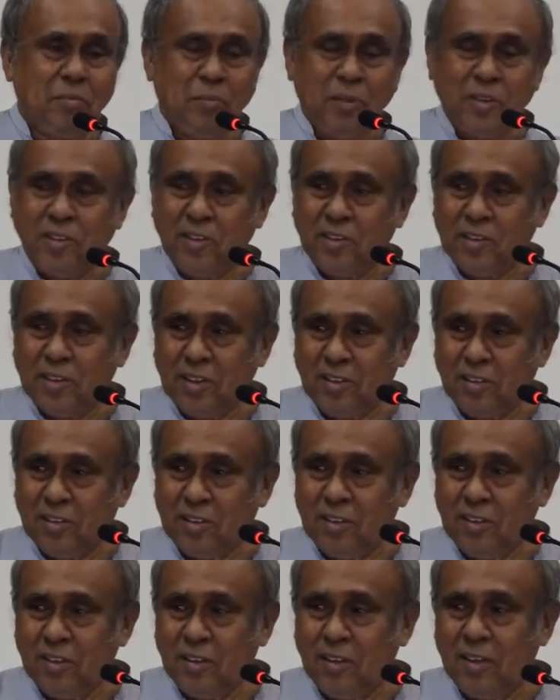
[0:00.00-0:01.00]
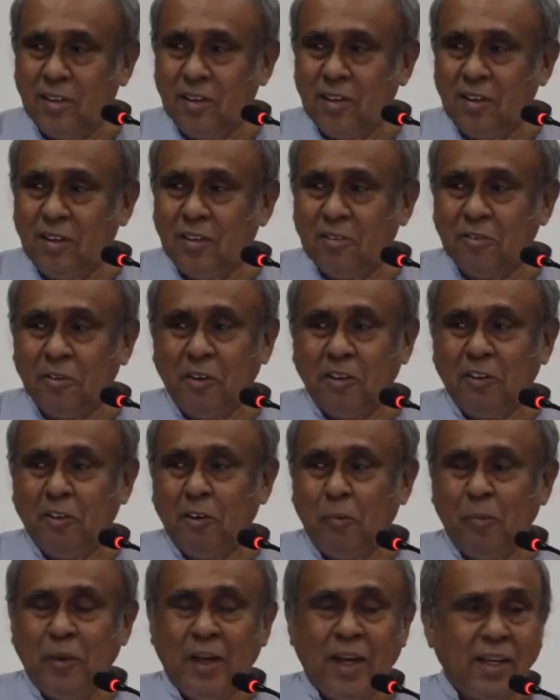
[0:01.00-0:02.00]
positions. So it
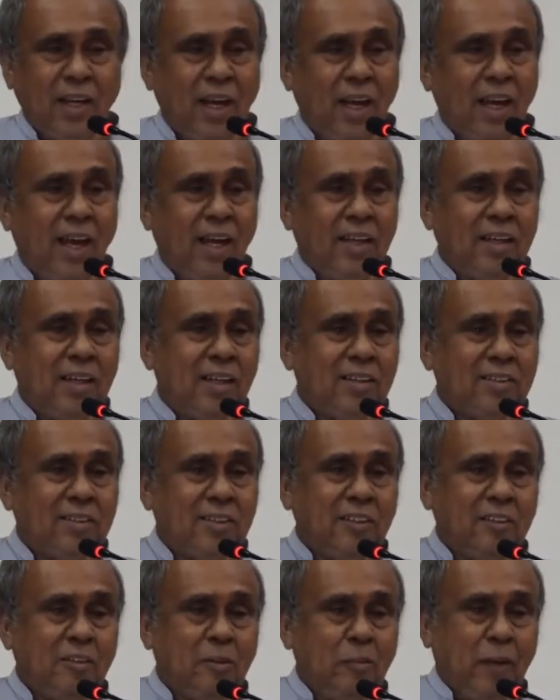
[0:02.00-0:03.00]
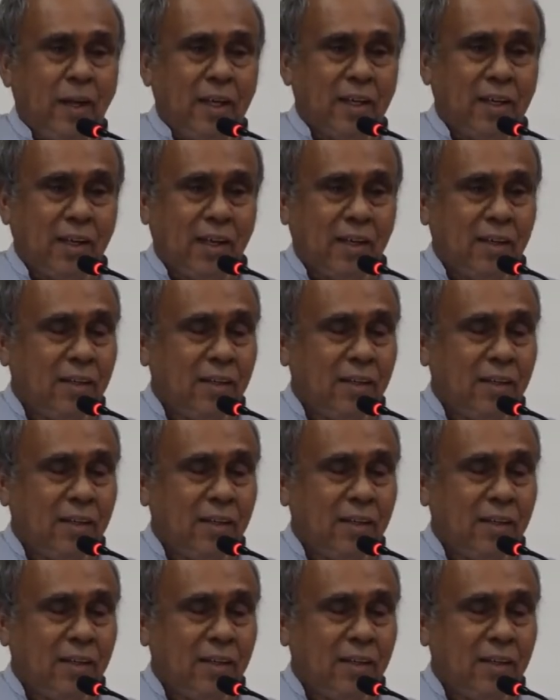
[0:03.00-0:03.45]
will be at Kalaha junction, it will be at